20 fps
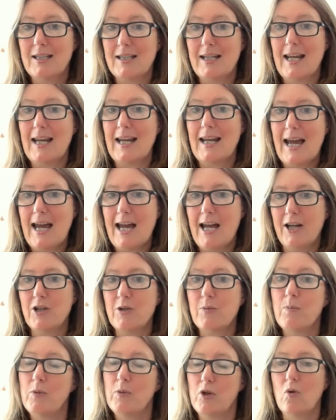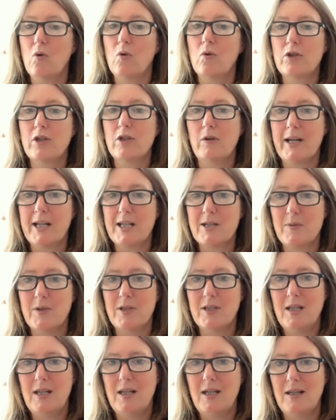to get cash but also
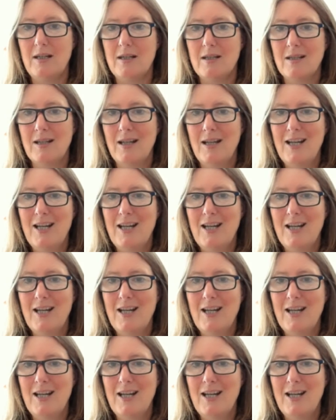expertise.